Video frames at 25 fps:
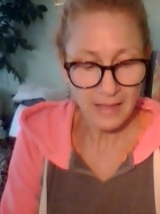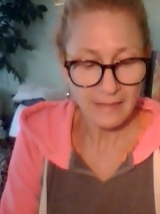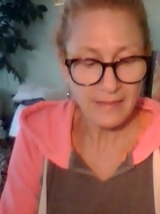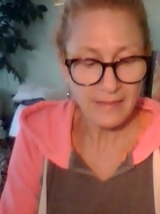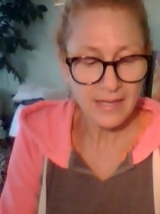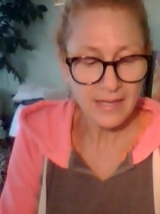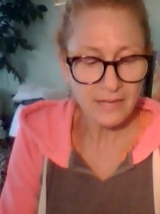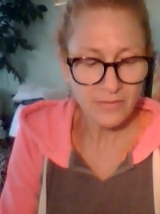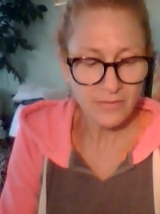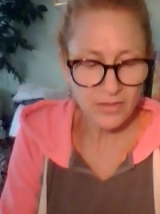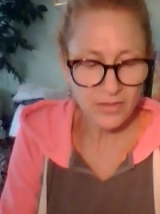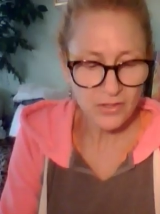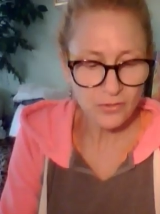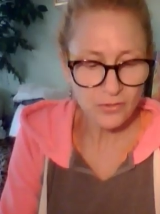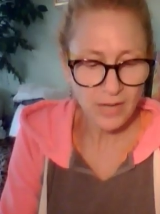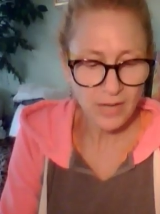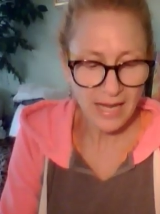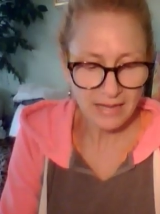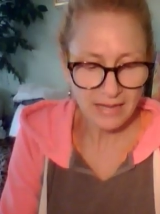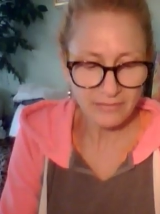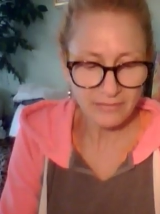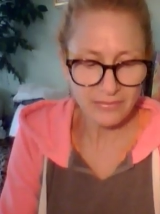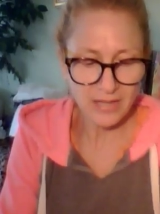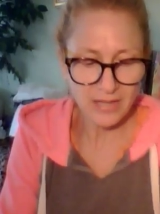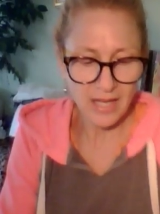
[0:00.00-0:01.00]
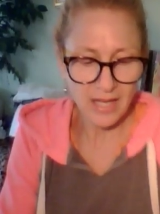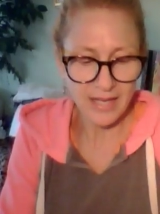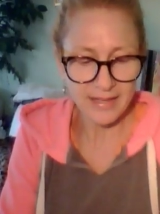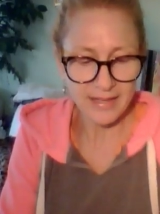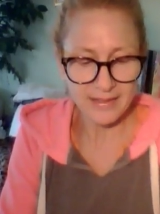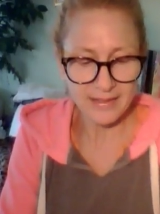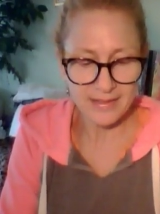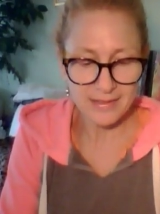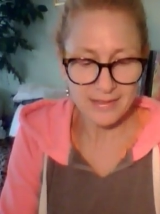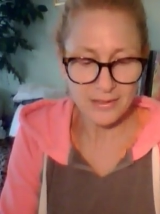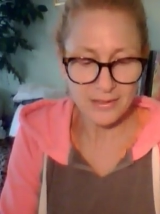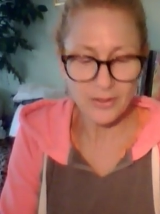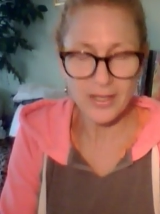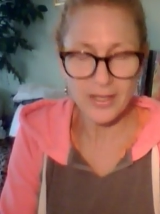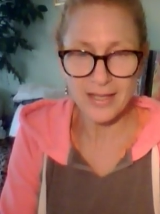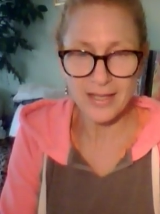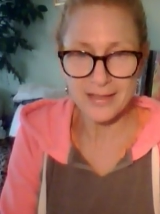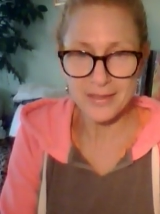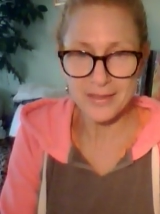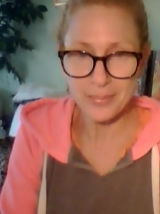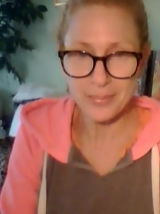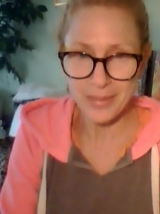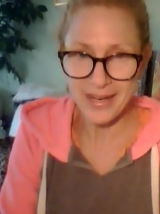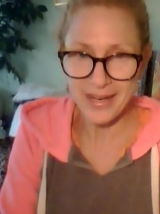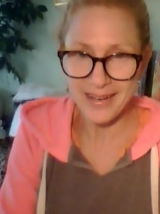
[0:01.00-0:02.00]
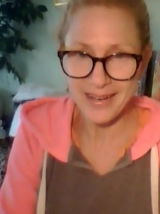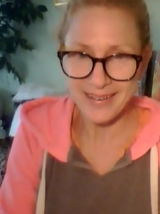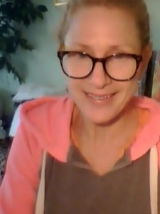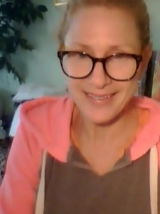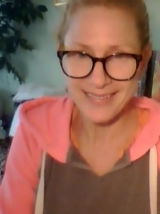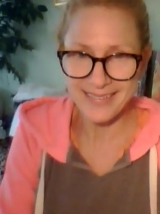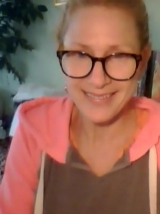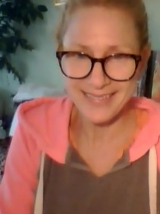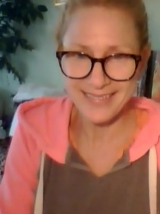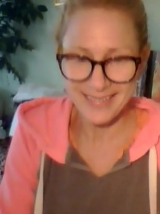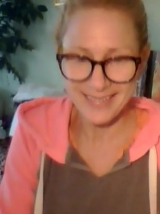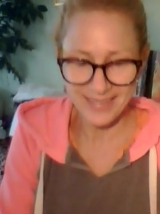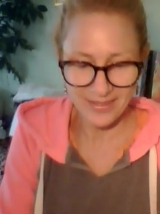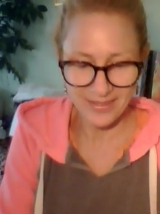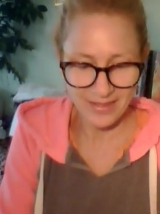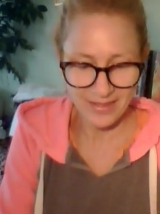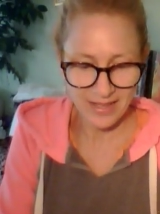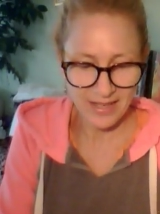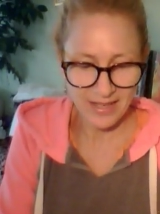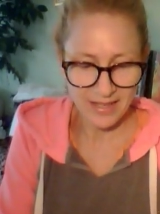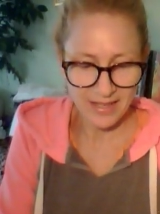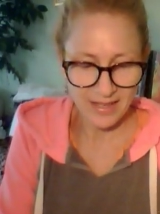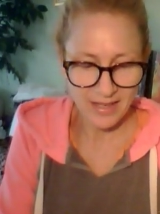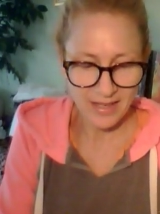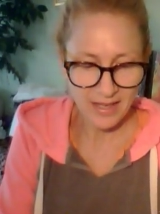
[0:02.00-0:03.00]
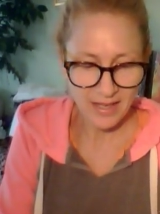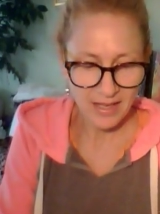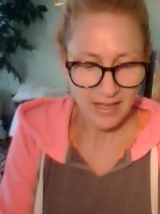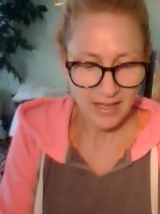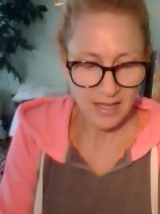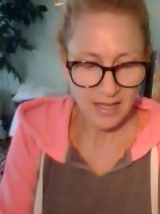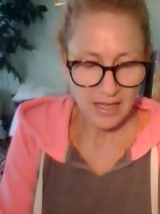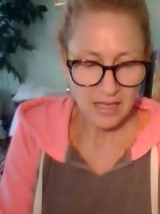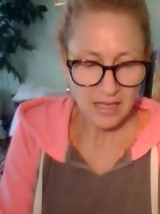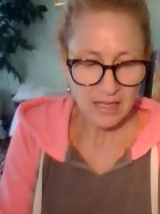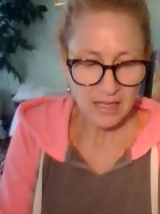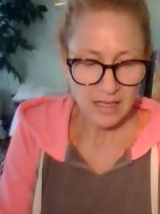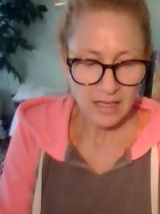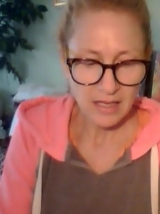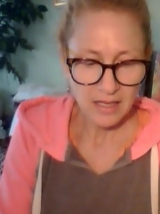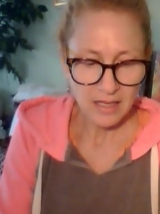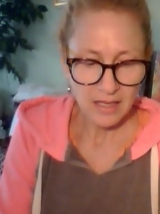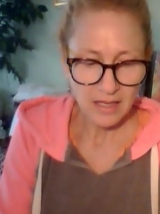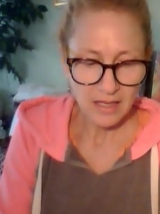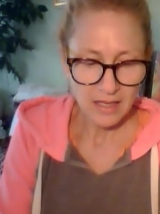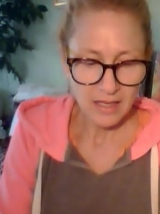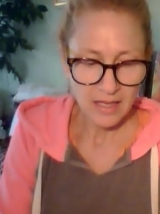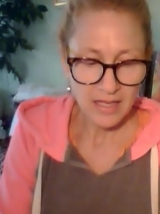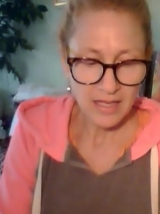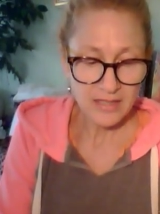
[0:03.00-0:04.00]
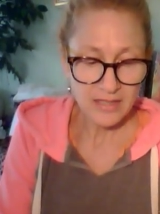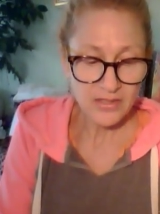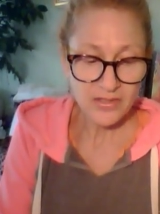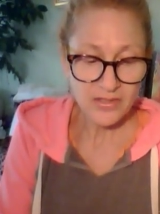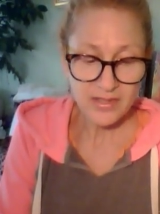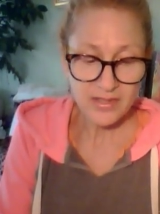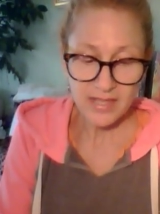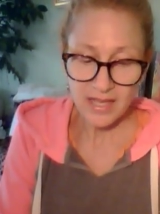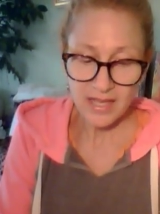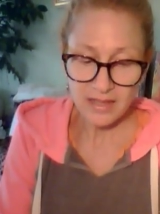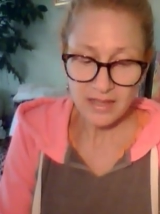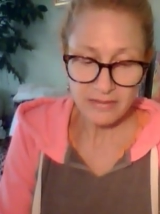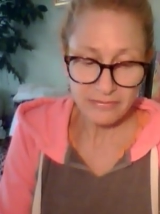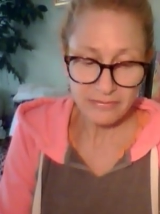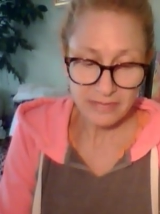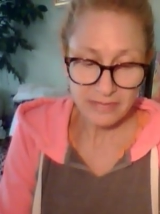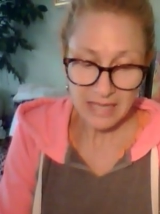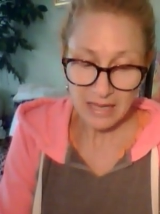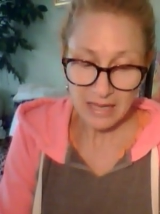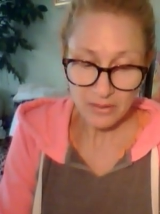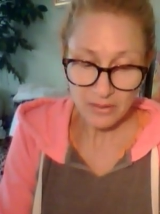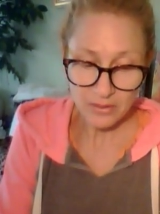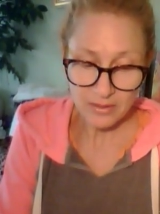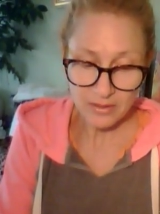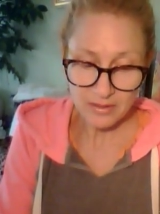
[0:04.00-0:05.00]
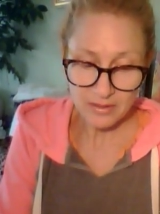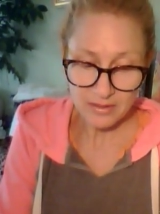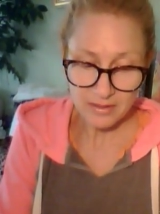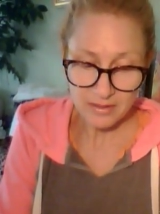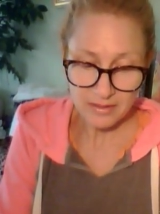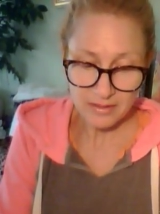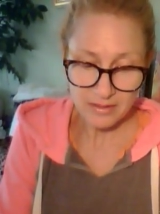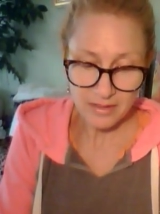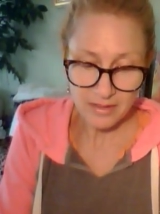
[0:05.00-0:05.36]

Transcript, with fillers: That even the dragonfly is looking to pair, okay? And just seeing the flowers